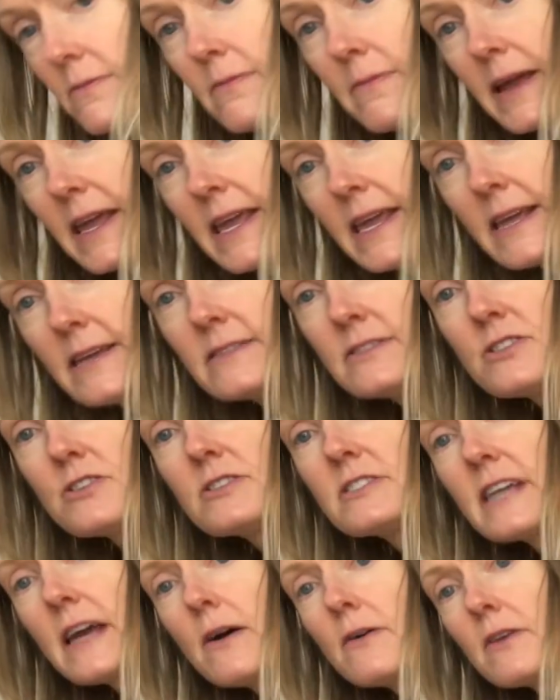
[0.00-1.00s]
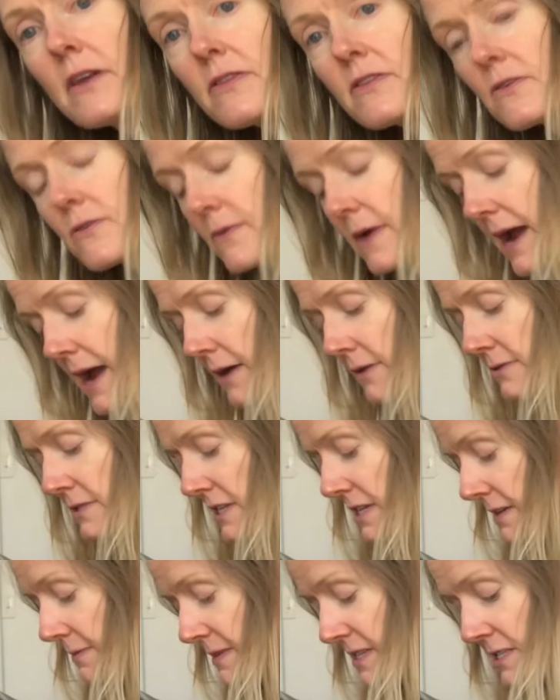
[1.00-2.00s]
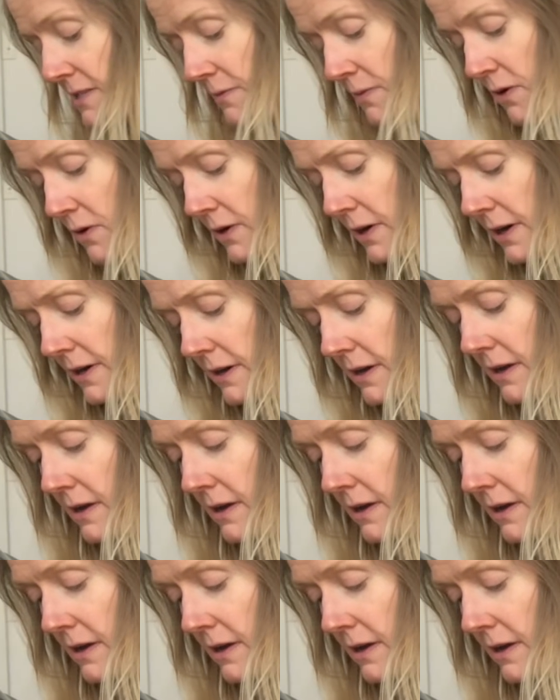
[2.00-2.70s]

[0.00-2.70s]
My hands are down on the ground to give me support.